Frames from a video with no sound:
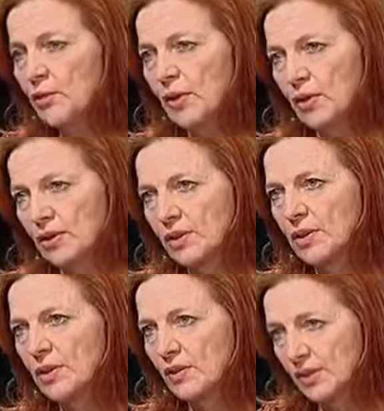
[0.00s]

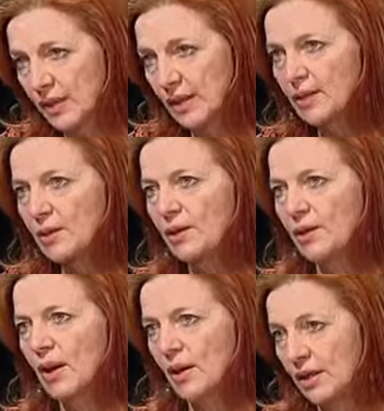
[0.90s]
focused on New Zealand,
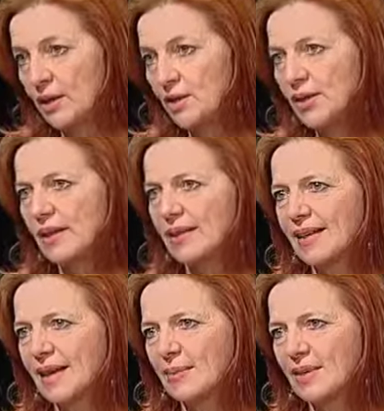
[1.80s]
only New
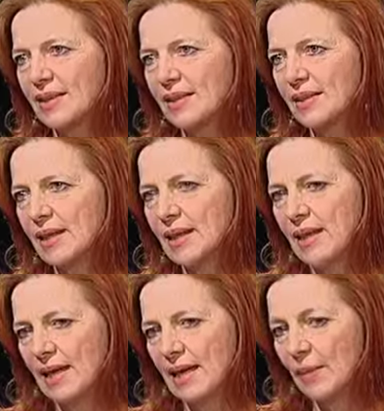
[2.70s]
Zealand companies.
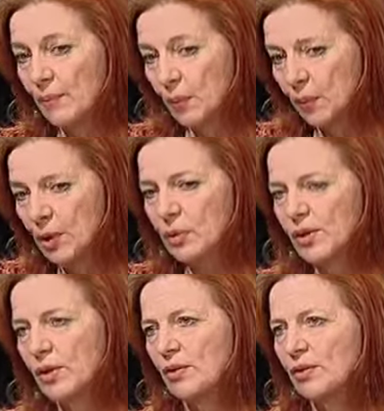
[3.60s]
We
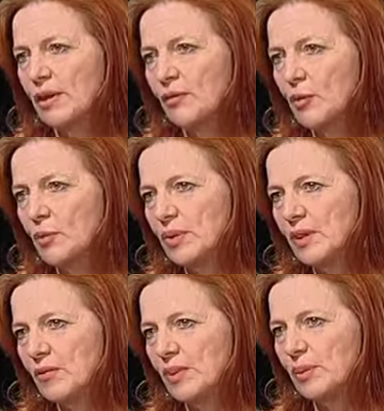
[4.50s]
also have formed
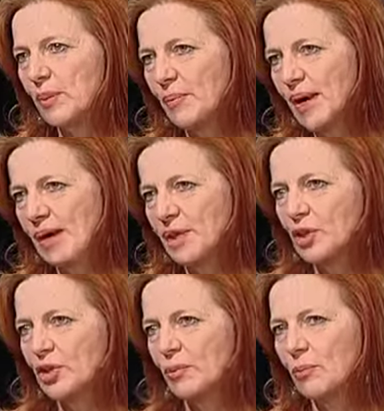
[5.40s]
an investment
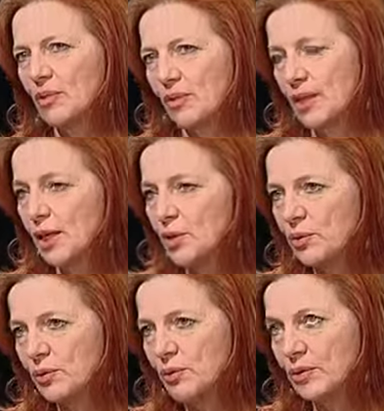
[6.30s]
partnership with the
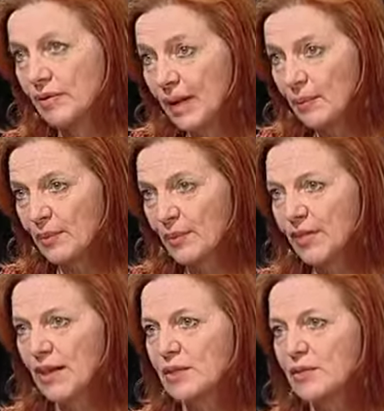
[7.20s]
National Development
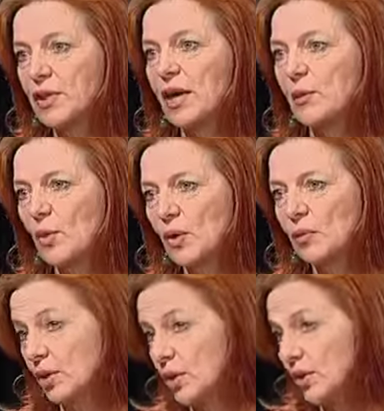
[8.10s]
Fund of
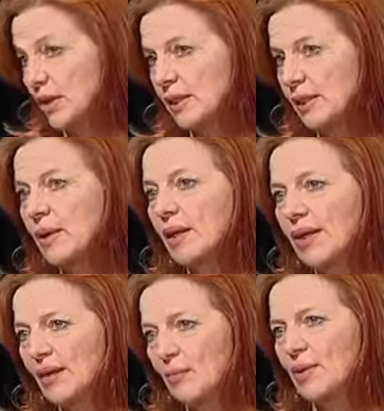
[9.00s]
Taiwan, which is a similar
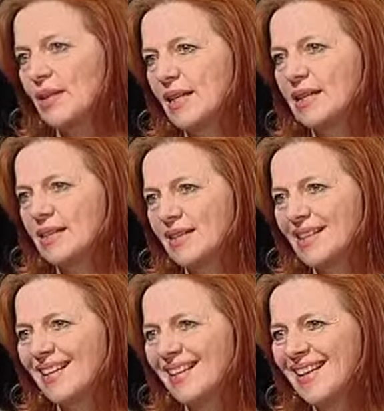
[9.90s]
government
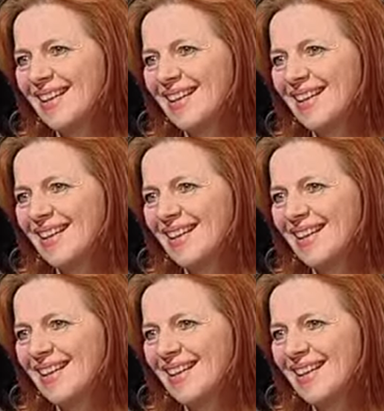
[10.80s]
entity.